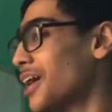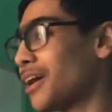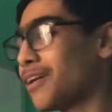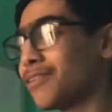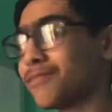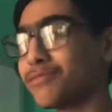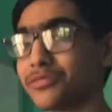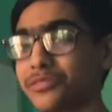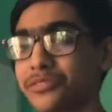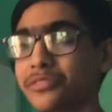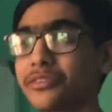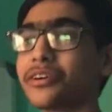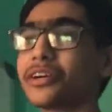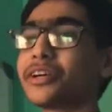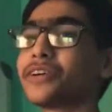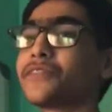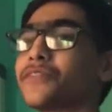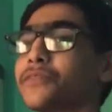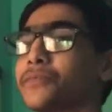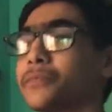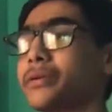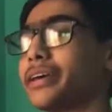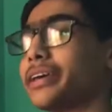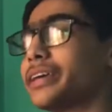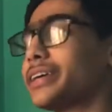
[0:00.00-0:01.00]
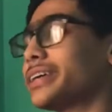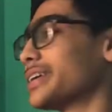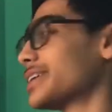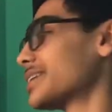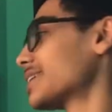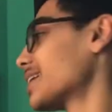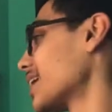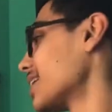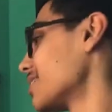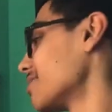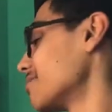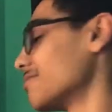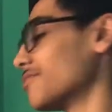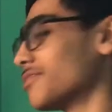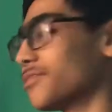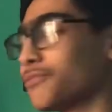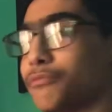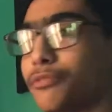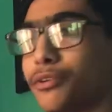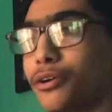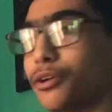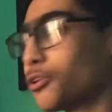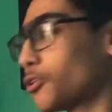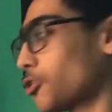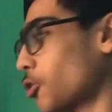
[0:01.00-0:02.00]
I'm sorry for making it kind of
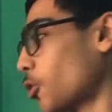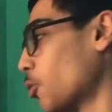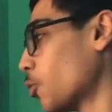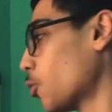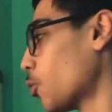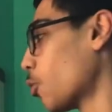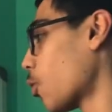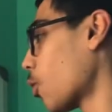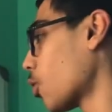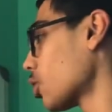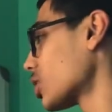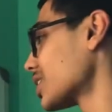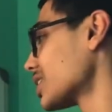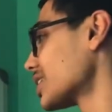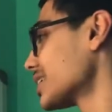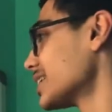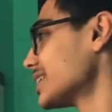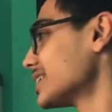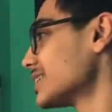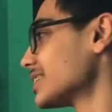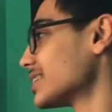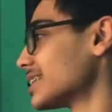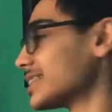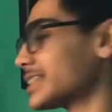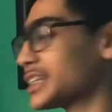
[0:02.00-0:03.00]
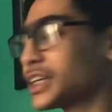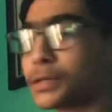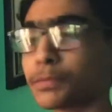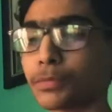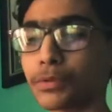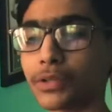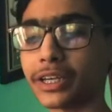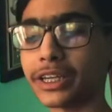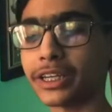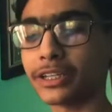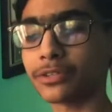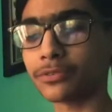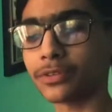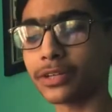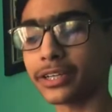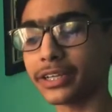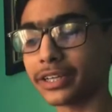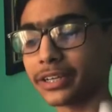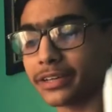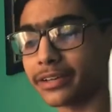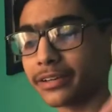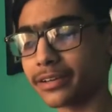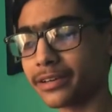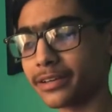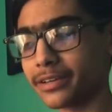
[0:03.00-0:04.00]
low quality, the terrible
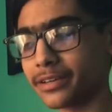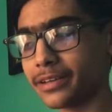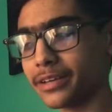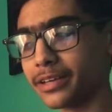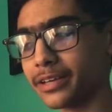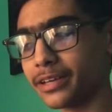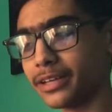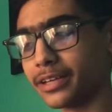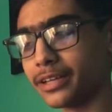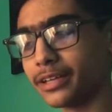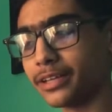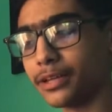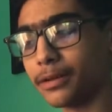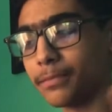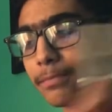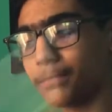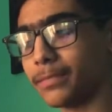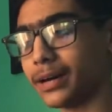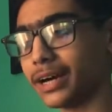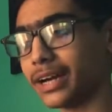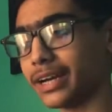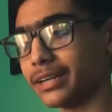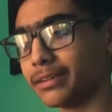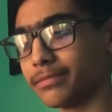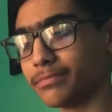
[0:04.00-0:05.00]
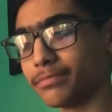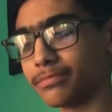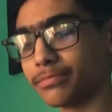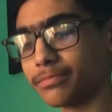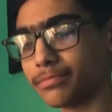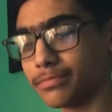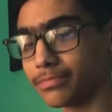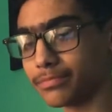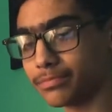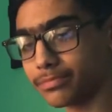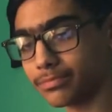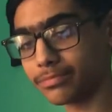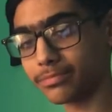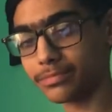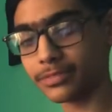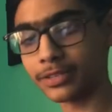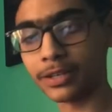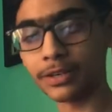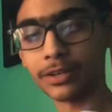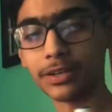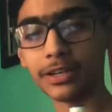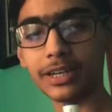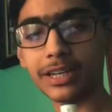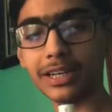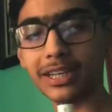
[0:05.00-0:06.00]
handwriting, my
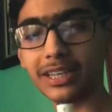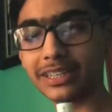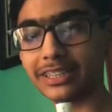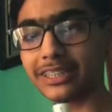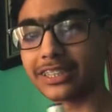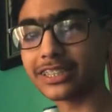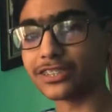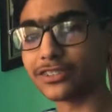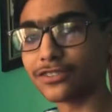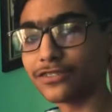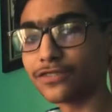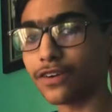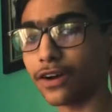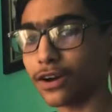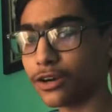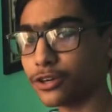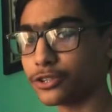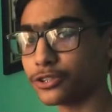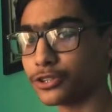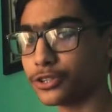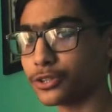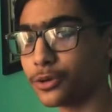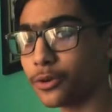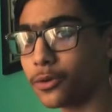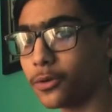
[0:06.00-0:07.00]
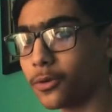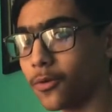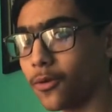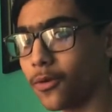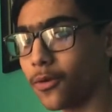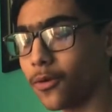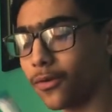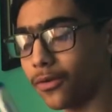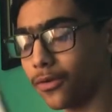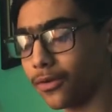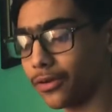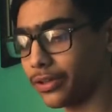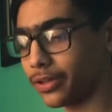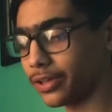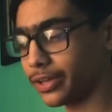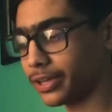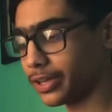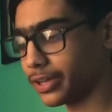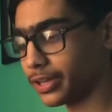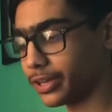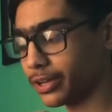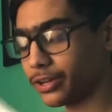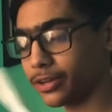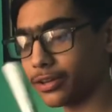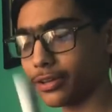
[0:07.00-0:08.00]
dysfunctional
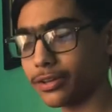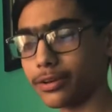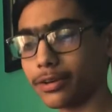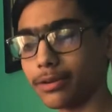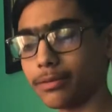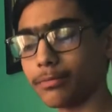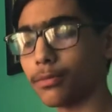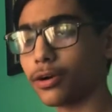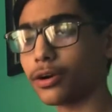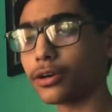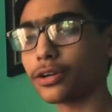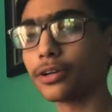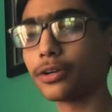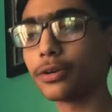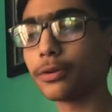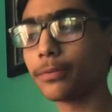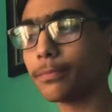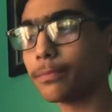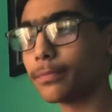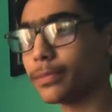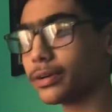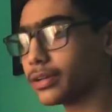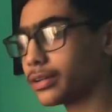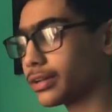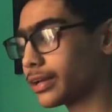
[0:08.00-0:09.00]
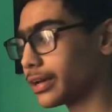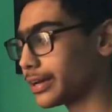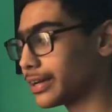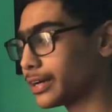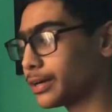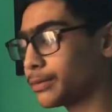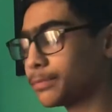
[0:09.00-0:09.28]
marker, but I